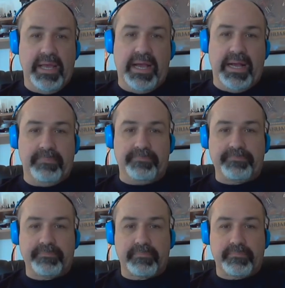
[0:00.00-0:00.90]
Um,
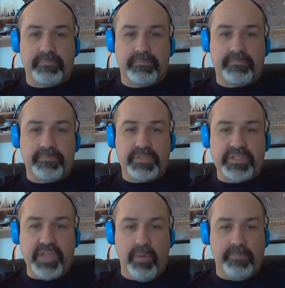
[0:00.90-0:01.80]

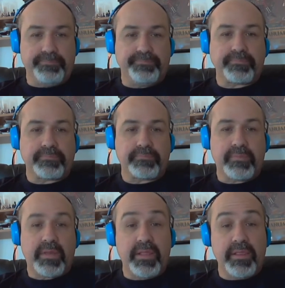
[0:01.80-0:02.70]
so,
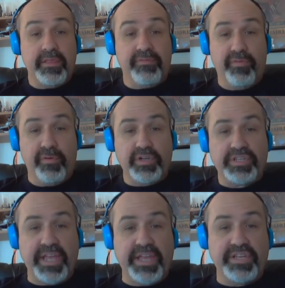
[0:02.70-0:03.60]
the four
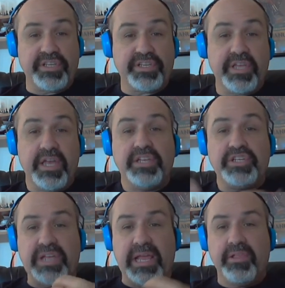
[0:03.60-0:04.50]
stages
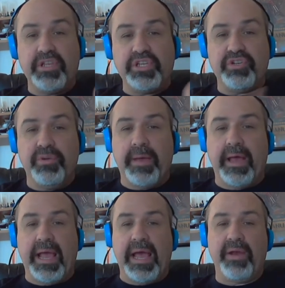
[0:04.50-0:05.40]
challenge you
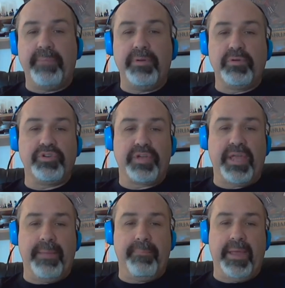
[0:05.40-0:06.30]
about how to build your
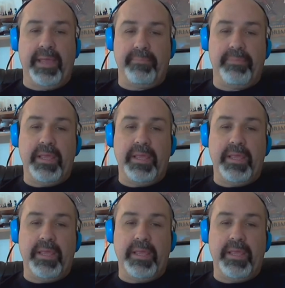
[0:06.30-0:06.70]
campaign.